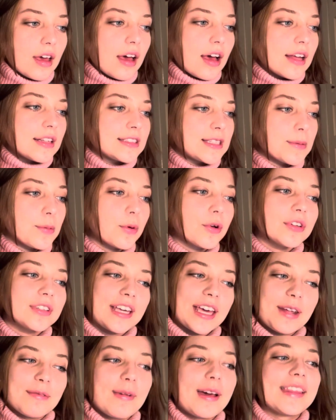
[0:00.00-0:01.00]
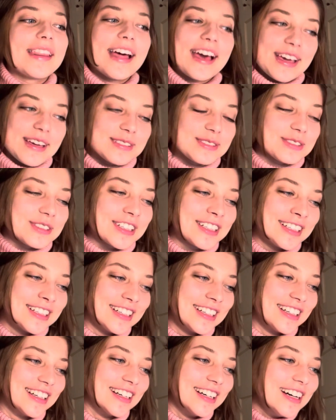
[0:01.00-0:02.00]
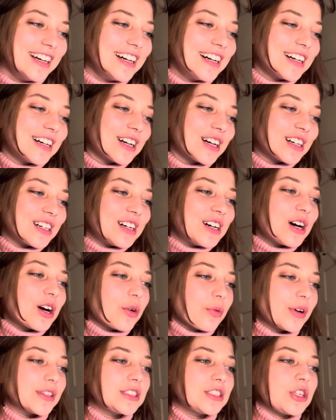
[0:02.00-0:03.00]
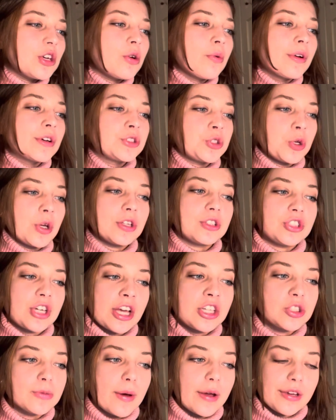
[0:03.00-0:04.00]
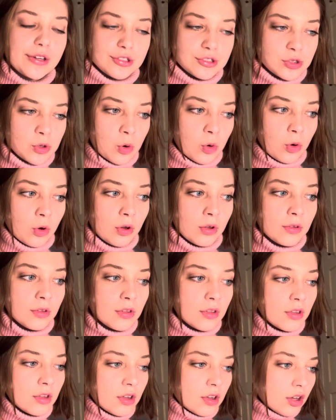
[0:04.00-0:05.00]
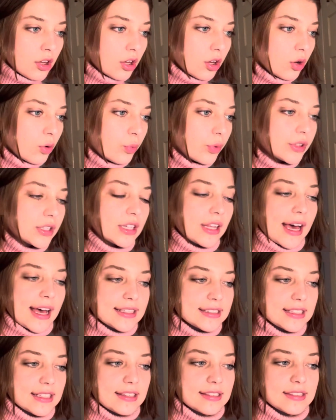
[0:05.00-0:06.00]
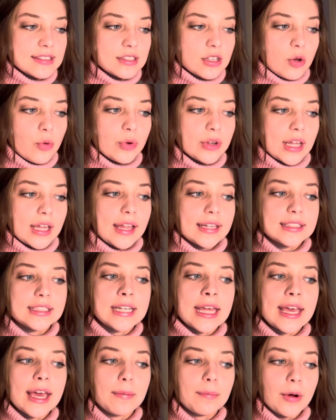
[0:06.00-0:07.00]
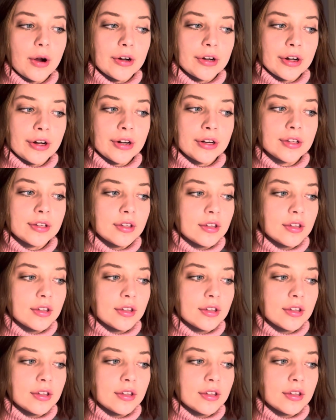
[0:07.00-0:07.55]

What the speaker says: Typical day in my life. What do you wish you could change about your school? What classes would I like to take at Barnard?